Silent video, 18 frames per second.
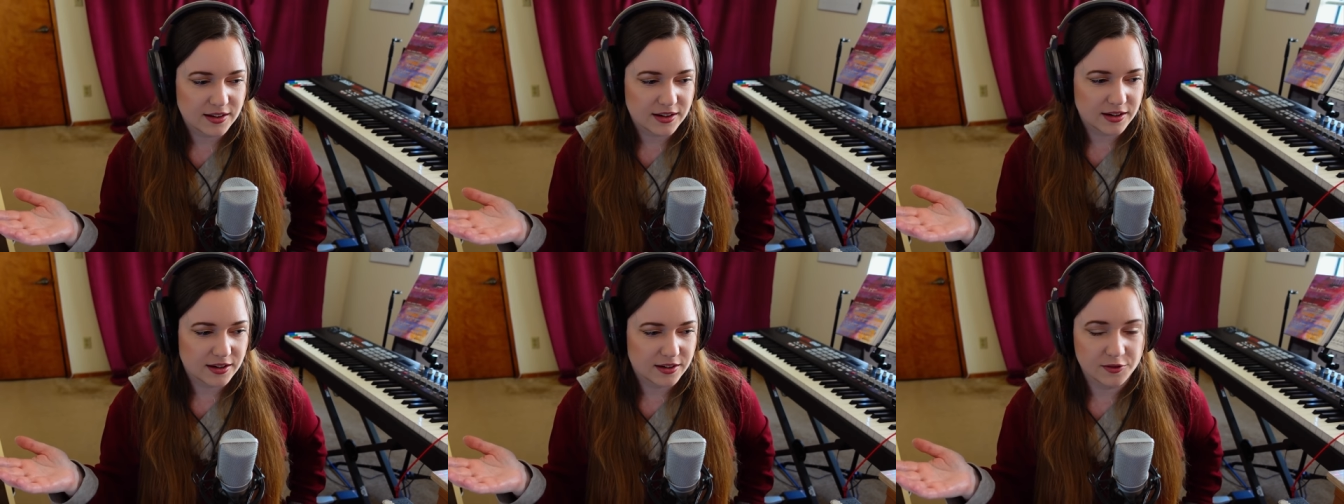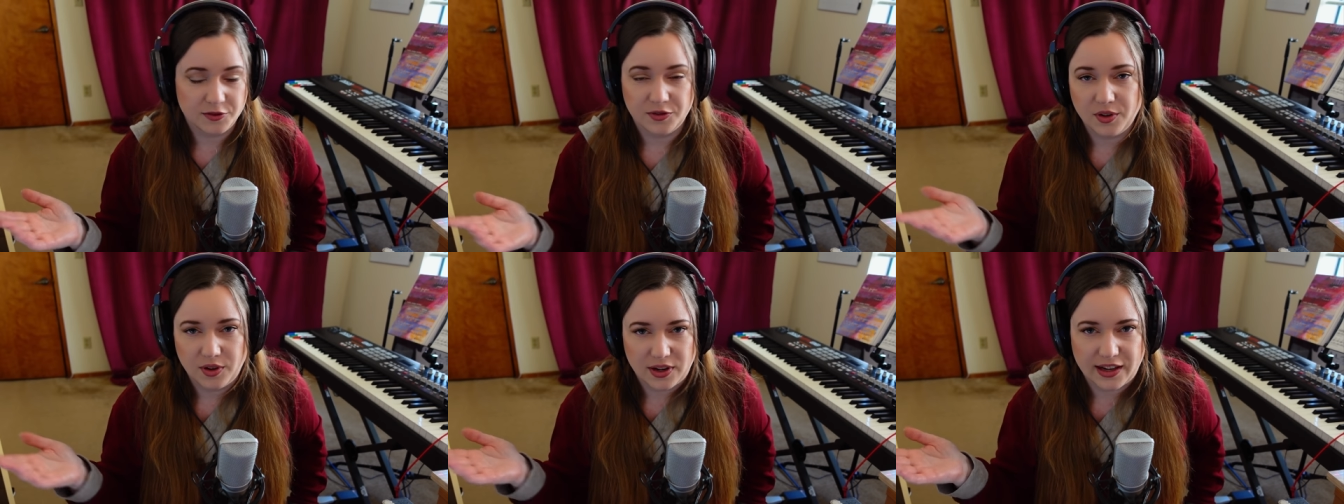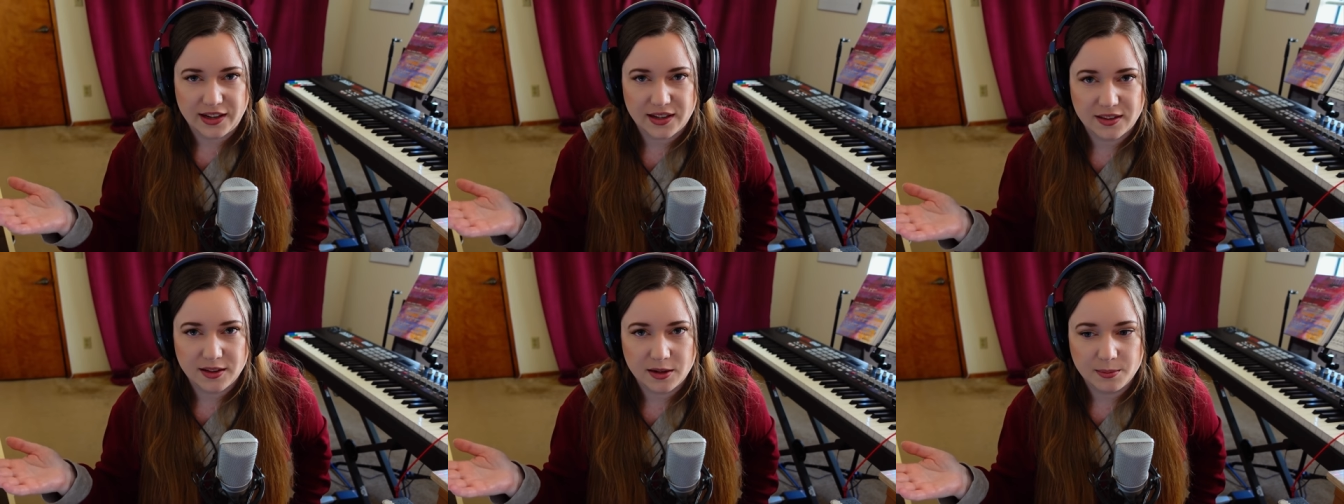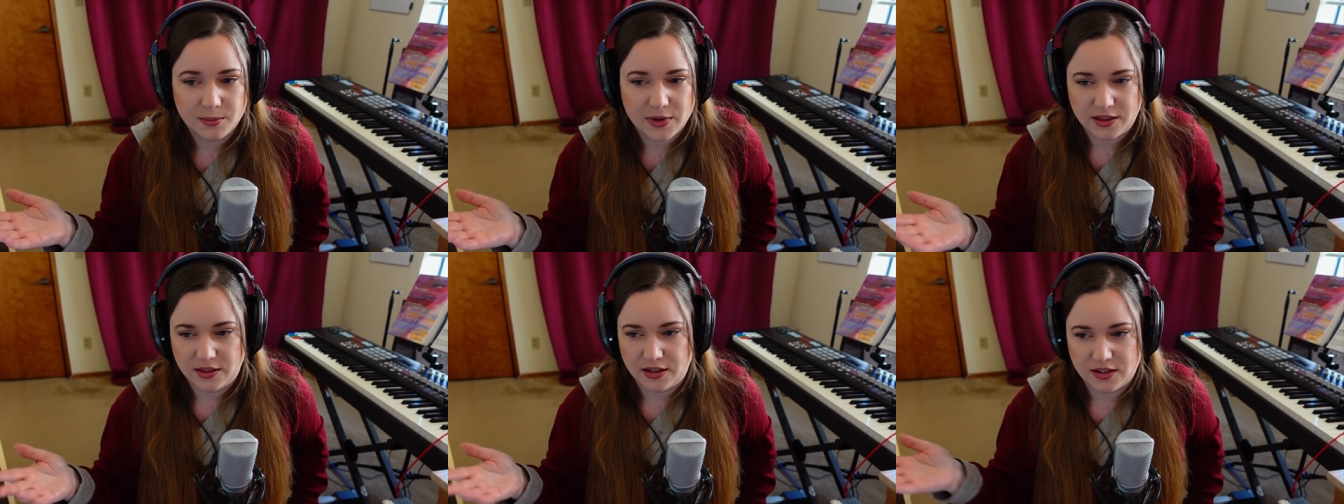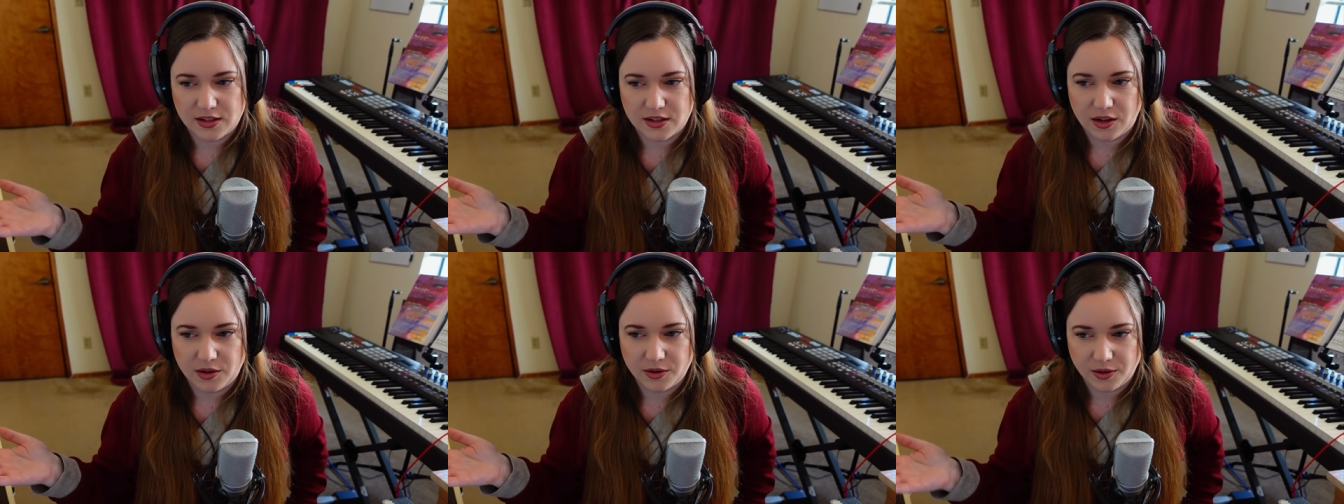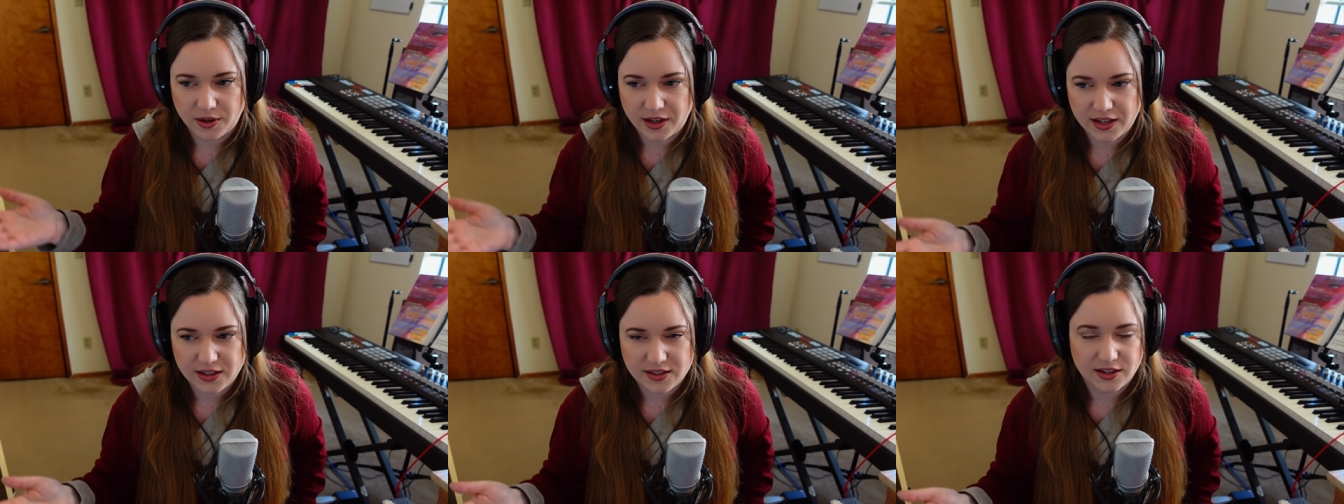Uh, if you like them and they sound
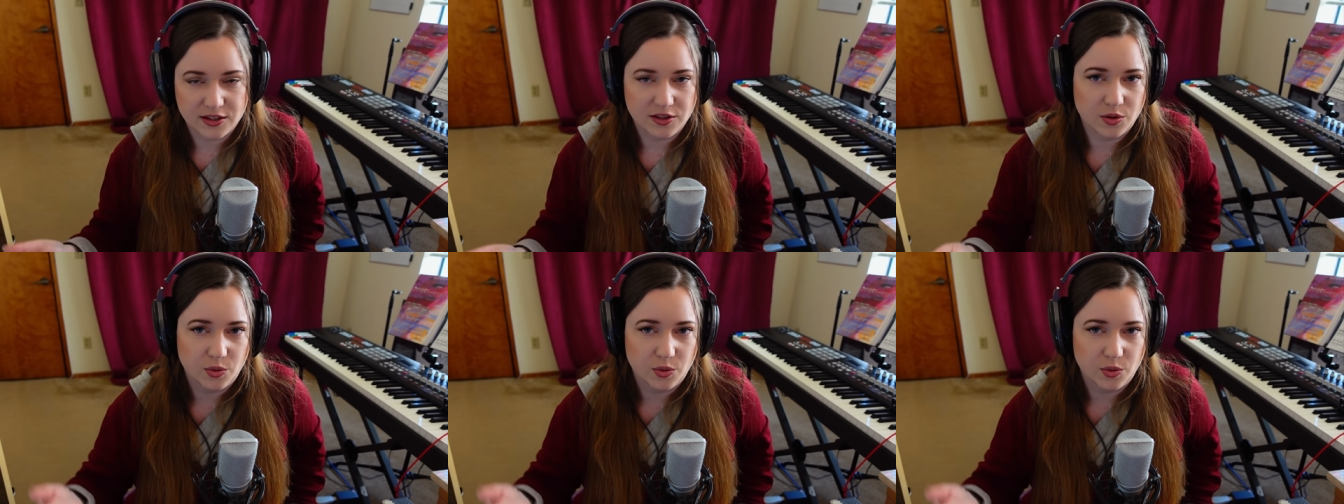great and